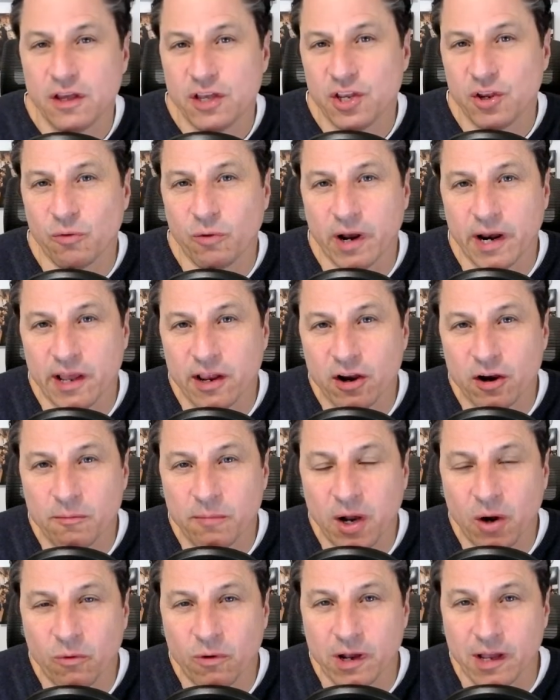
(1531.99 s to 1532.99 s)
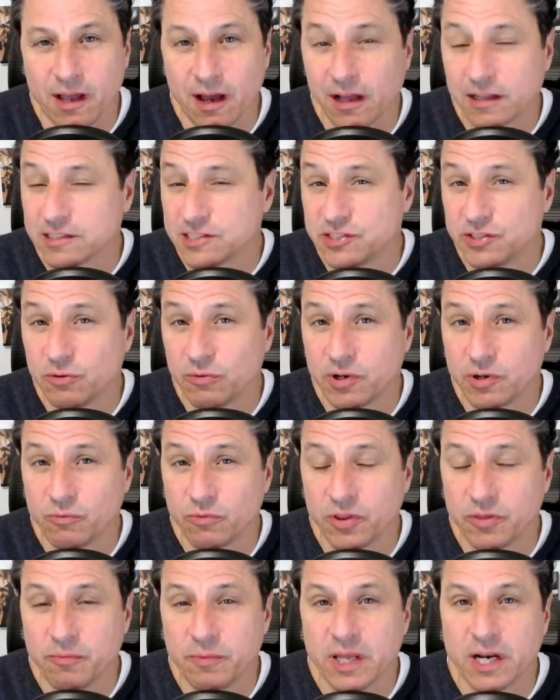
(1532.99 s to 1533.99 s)
You want to hear about what God's doing
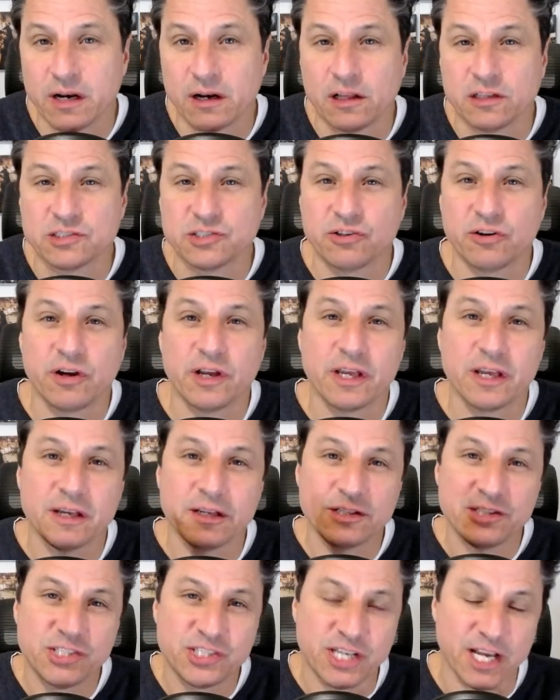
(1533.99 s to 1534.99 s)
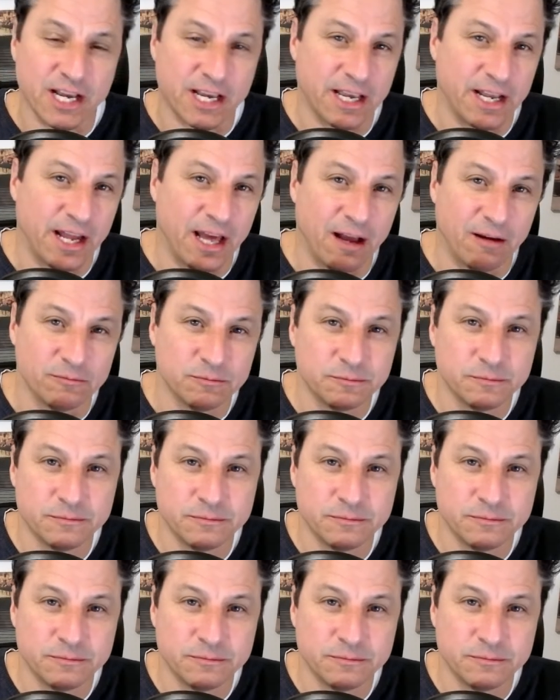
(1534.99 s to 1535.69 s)
with men in Australia? Check it out.